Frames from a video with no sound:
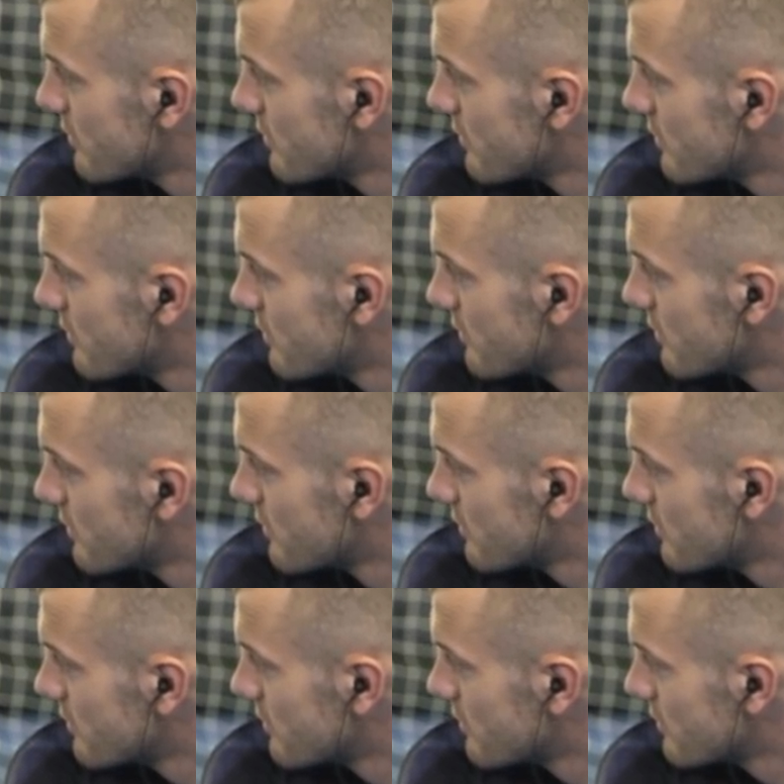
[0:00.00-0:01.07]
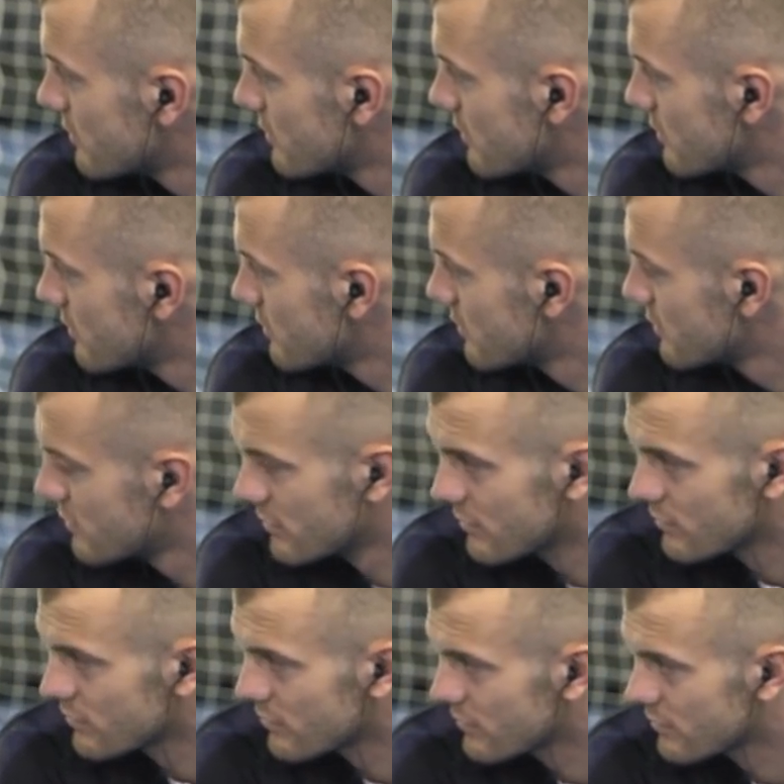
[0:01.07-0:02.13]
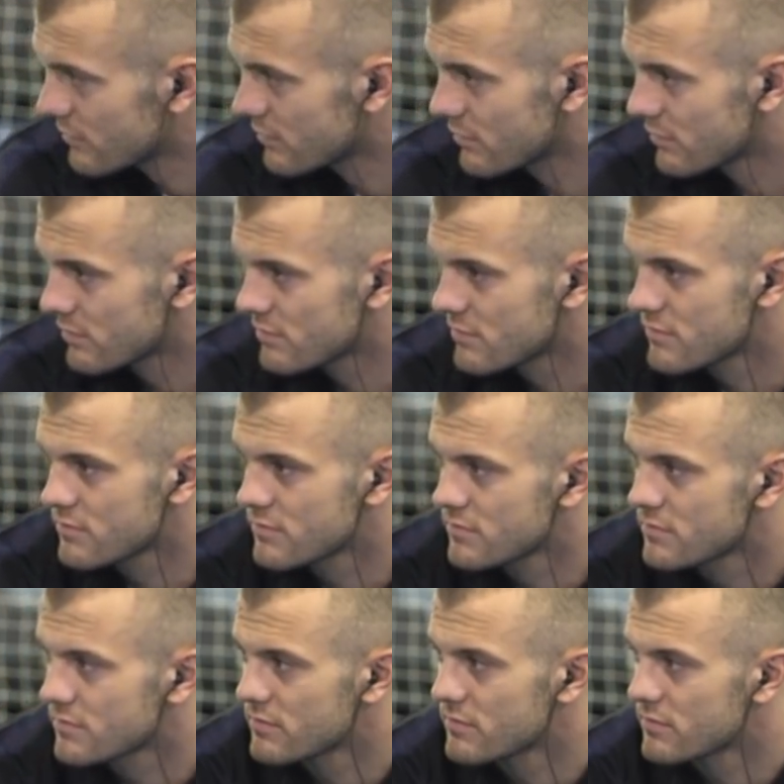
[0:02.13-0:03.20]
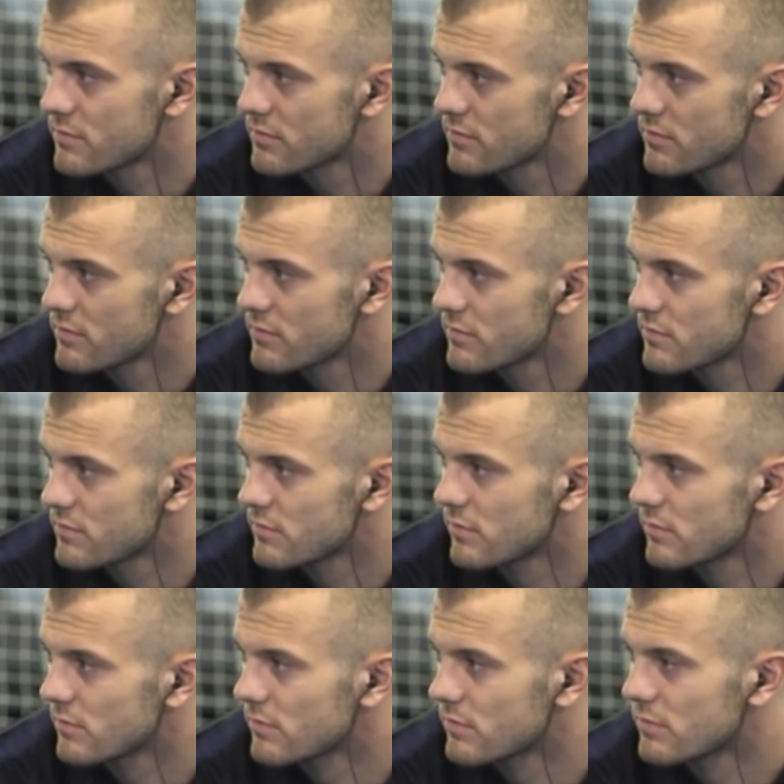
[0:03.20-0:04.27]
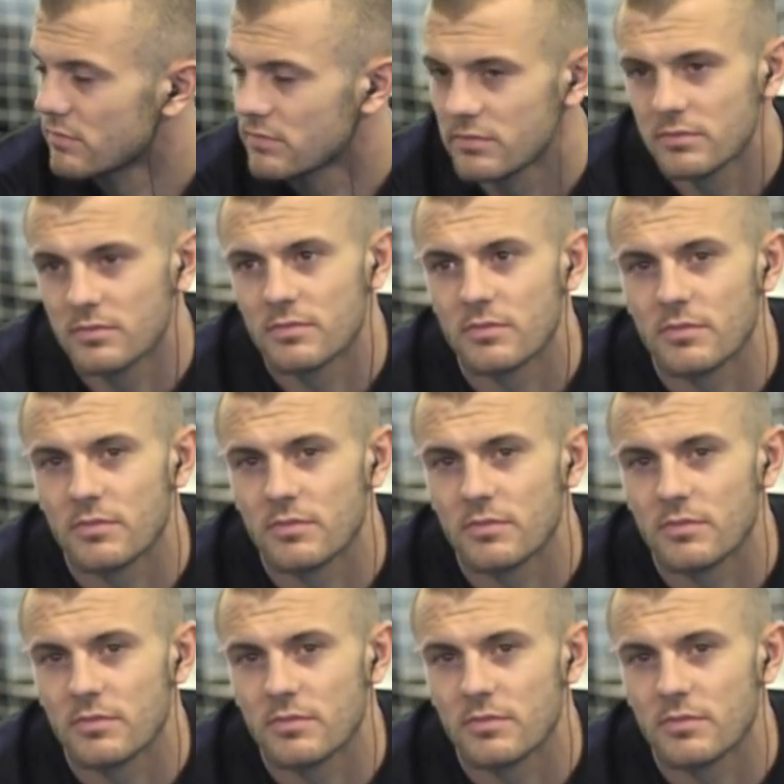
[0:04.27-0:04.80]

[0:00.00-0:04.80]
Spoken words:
(not speaking)